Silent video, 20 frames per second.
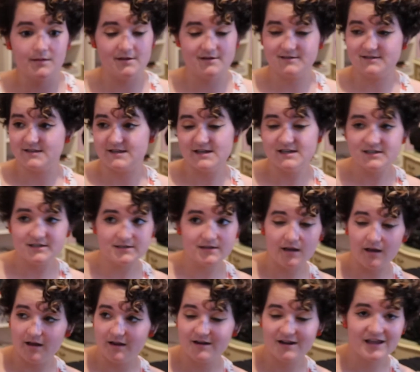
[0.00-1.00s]
is this
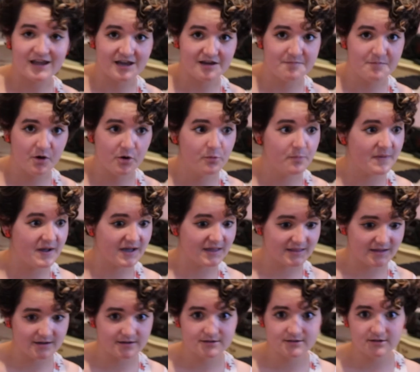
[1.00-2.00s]
an emo
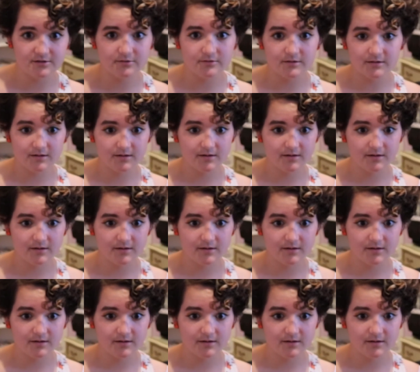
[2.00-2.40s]
bathing suit?